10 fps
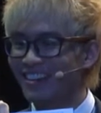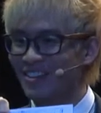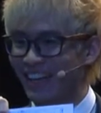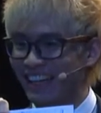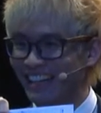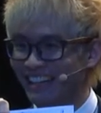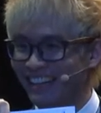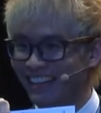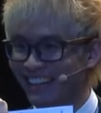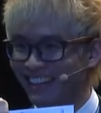Try it again.
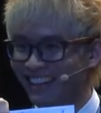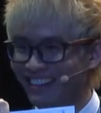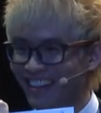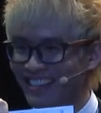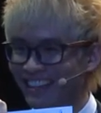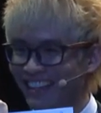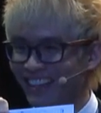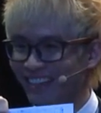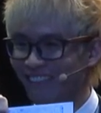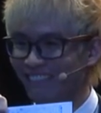Nice and clear.